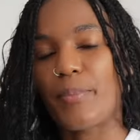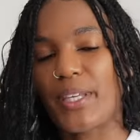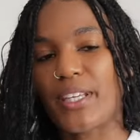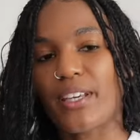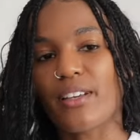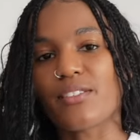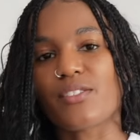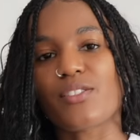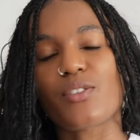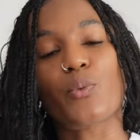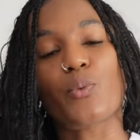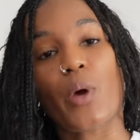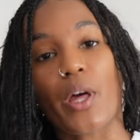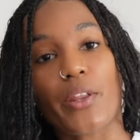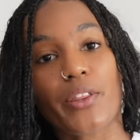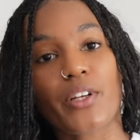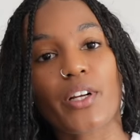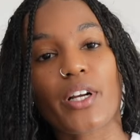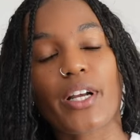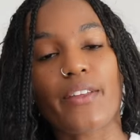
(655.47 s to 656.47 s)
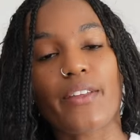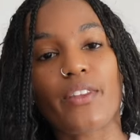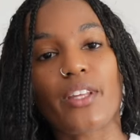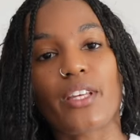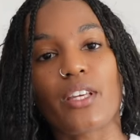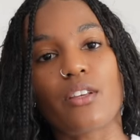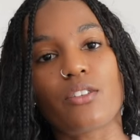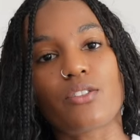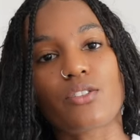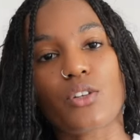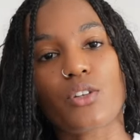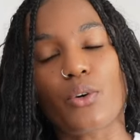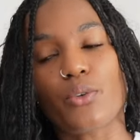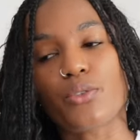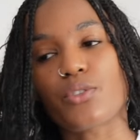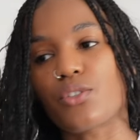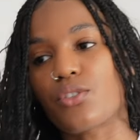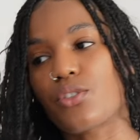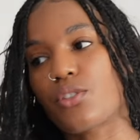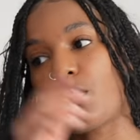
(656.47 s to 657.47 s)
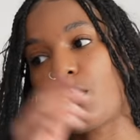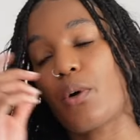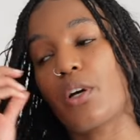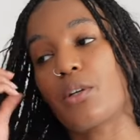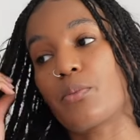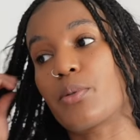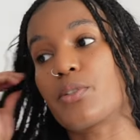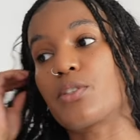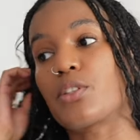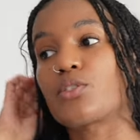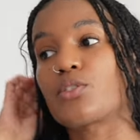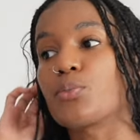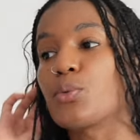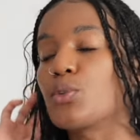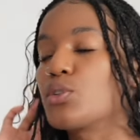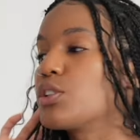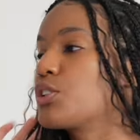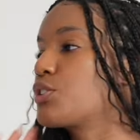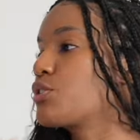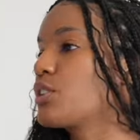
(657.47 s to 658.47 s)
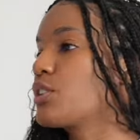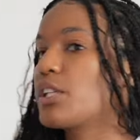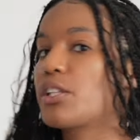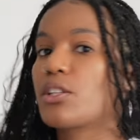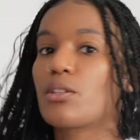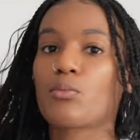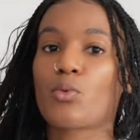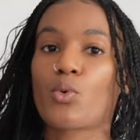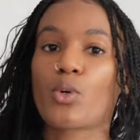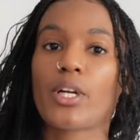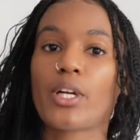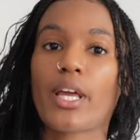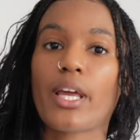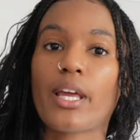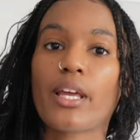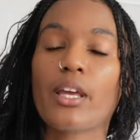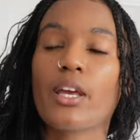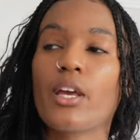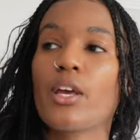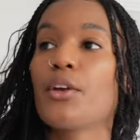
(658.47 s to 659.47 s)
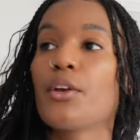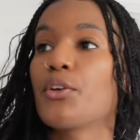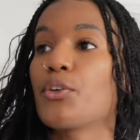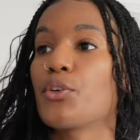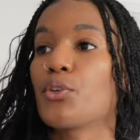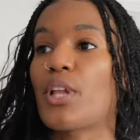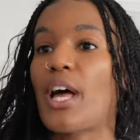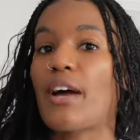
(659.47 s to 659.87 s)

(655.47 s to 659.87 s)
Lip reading: because the weather in the East Coast is so unpredictable. Literally in the morning, you'll